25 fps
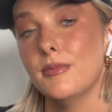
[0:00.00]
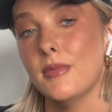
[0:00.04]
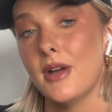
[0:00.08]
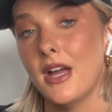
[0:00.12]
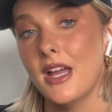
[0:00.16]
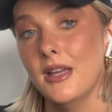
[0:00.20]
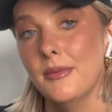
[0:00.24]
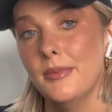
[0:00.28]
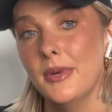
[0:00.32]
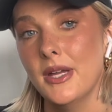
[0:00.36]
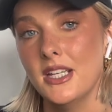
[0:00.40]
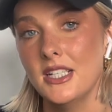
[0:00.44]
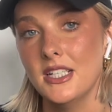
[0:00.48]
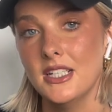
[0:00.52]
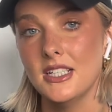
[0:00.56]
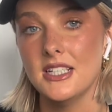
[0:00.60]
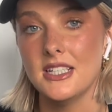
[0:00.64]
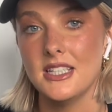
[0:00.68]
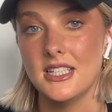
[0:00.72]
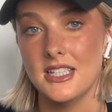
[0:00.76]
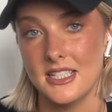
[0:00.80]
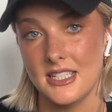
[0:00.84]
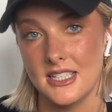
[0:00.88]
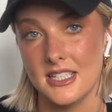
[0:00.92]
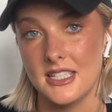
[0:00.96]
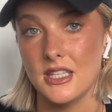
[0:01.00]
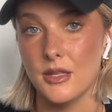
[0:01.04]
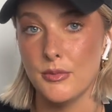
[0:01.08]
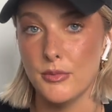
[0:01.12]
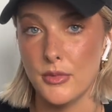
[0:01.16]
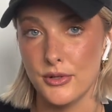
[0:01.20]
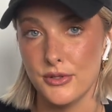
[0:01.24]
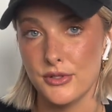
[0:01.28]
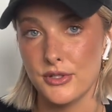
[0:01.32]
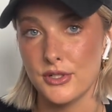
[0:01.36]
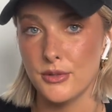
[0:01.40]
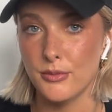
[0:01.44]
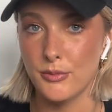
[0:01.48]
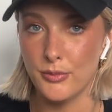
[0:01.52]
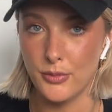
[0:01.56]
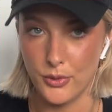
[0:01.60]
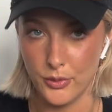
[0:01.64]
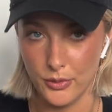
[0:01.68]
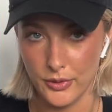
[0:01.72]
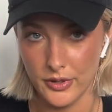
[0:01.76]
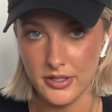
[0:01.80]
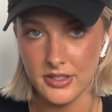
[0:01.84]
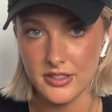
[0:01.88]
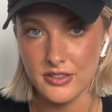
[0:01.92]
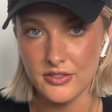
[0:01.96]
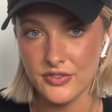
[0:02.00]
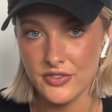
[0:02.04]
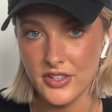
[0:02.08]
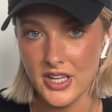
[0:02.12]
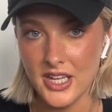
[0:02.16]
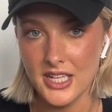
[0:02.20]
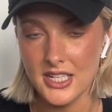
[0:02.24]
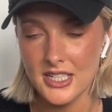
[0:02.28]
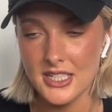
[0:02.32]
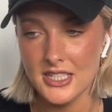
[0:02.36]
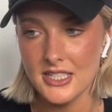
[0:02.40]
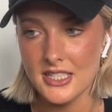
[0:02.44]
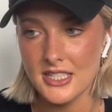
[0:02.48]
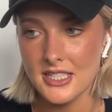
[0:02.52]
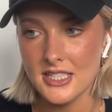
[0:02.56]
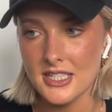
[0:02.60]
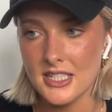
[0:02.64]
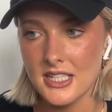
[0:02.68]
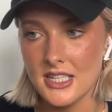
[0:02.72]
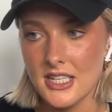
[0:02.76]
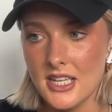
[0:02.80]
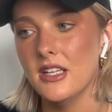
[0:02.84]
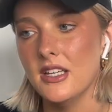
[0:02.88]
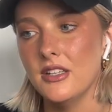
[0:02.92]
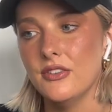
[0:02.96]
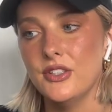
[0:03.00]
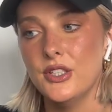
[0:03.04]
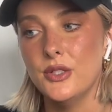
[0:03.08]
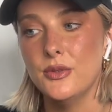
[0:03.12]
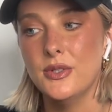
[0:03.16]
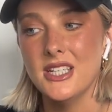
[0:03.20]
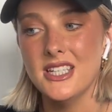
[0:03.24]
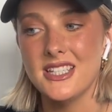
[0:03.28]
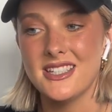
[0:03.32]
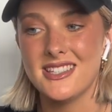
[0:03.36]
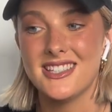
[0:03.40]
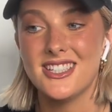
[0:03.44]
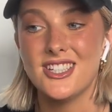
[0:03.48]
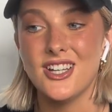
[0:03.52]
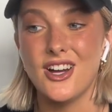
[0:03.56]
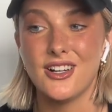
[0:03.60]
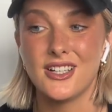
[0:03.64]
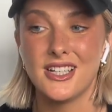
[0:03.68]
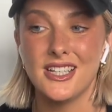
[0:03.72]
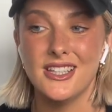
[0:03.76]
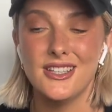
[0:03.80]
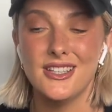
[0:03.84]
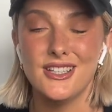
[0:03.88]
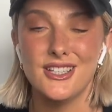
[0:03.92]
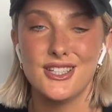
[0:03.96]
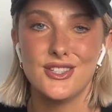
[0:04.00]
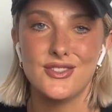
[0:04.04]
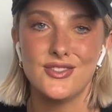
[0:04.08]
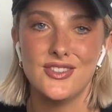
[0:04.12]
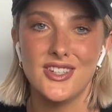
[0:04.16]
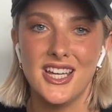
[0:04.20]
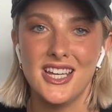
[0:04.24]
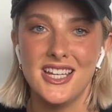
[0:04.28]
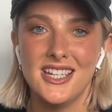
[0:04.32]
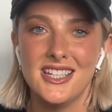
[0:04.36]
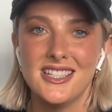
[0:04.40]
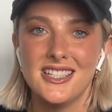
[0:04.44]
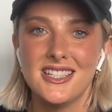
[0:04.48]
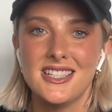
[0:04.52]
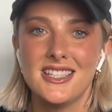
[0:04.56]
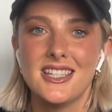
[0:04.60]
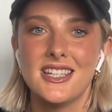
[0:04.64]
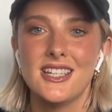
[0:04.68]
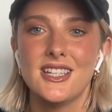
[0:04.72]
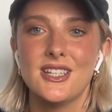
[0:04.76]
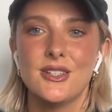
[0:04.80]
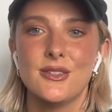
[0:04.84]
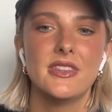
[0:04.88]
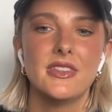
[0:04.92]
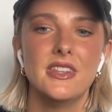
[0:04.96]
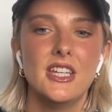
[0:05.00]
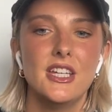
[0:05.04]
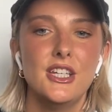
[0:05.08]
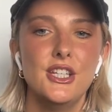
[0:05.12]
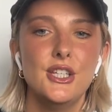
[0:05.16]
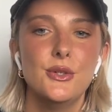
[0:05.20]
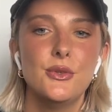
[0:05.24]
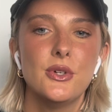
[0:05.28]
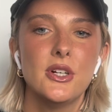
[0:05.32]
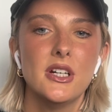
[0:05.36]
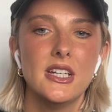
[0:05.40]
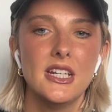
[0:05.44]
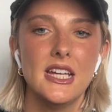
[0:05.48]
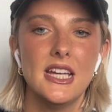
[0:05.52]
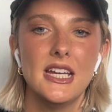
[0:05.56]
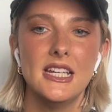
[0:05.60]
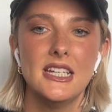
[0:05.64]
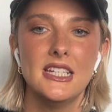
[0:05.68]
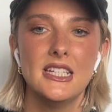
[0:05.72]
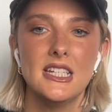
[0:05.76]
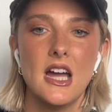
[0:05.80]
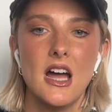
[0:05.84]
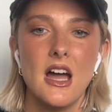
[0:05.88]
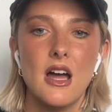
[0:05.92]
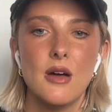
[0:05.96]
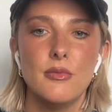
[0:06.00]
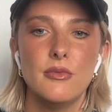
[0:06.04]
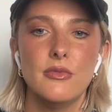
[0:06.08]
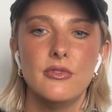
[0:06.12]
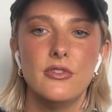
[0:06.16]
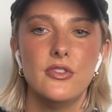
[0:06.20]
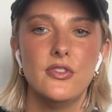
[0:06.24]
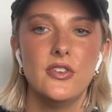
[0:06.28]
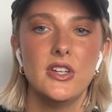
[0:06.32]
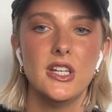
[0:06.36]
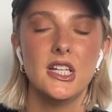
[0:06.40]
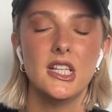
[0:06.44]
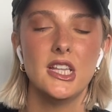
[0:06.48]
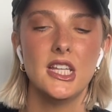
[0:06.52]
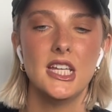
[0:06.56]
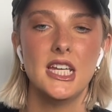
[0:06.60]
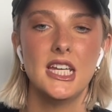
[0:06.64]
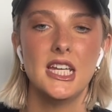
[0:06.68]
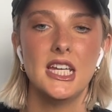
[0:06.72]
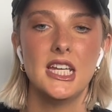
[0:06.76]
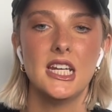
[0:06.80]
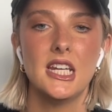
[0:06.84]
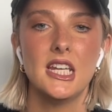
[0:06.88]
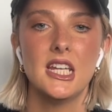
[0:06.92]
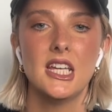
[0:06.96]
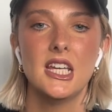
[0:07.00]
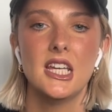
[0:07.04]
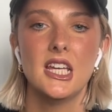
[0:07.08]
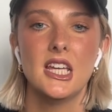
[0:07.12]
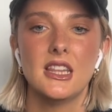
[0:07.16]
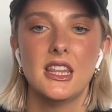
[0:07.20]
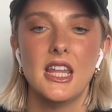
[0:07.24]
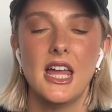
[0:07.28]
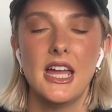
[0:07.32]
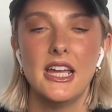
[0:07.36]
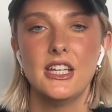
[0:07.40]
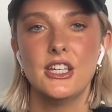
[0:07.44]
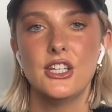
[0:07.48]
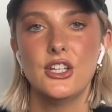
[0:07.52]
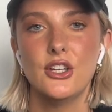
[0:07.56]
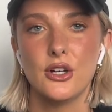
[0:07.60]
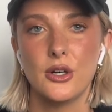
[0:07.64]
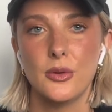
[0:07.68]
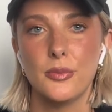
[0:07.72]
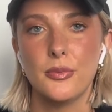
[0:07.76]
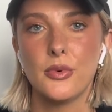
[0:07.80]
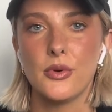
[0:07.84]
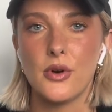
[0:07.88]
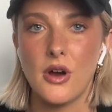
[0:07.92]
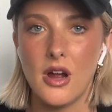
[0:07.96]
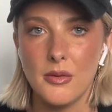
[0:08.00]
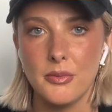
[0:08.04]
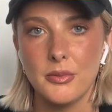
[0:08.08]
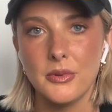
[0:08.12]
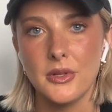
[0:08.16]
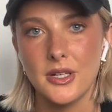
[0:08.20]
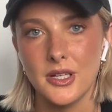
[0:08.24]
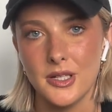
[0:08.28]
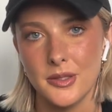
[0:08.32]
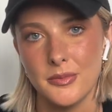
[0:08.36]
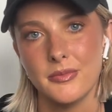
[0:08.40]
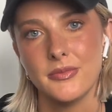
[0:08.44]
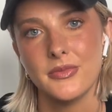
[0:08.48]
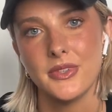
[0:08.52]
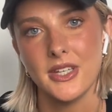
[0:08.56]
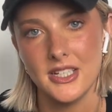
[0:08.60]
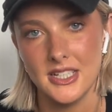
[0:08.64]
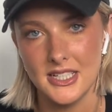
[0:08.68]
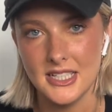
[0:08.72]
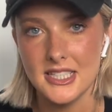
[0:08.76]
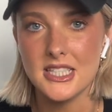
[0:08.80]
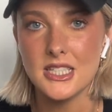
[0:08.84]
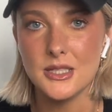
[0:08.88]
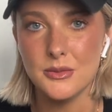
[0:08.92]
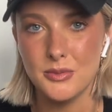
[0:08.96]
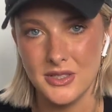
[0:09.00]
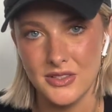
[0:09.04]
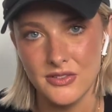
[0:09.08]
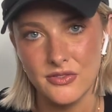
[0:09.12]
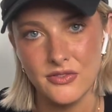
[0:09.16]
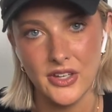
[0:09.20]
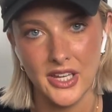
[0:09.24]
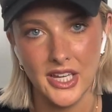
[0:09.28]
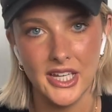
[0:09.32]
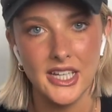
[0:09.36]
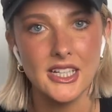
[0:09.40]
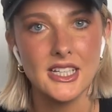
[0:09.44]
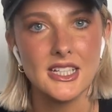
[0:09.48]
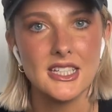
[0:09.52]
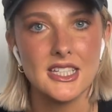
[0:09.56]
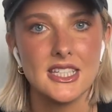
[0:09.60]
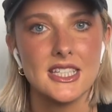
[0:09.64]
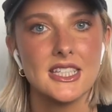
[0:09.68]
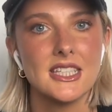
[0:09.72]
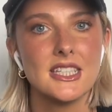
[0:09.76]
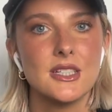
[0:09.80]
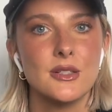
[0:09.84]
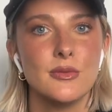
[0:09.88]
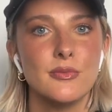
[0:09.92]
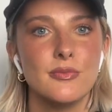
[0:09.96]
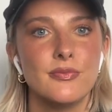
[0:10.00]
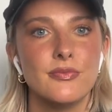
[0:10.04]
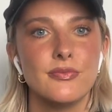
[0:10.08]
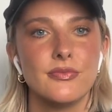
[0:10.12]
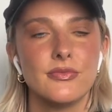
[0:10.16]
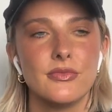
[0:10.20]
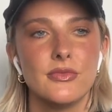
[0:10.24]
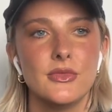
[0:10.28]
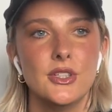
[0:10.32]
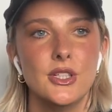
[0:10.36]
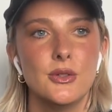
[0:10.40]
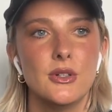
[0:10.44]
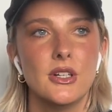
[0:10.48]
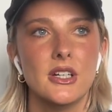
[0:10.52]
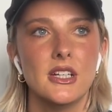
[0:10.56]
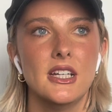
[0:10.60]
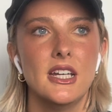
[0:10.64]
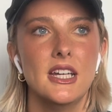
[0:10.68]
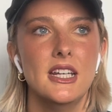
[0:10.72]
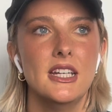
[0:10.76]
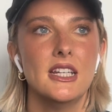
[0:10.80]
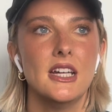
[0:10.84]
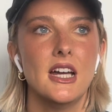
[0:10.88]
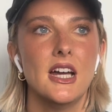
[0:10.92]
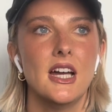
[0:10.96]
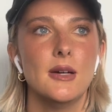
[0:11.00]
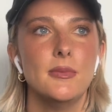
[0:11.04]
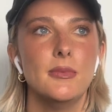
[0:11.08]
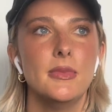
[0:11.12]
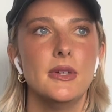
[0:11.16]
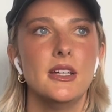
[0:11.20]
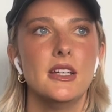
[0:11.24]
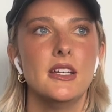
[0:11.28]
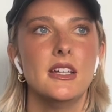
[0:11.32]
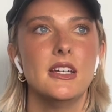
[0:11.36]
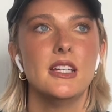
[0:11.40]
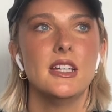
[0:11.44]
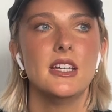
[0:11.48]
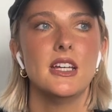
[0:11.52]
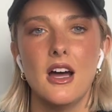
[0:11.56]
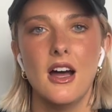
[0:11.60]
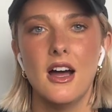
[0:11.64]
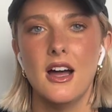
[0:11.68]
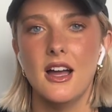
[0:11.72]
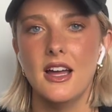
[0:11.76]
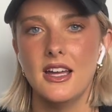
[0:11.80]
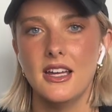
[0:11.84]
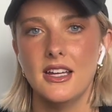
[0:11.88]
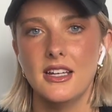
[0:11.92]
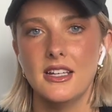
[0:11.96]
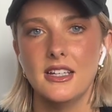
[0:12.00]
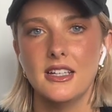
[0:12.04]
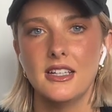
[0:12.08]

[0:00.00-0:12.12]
my opinion, this is the most important phase. If you get stuck in this phase, then you could end up feeling like you're a problem that needs to be fixed. You could end up not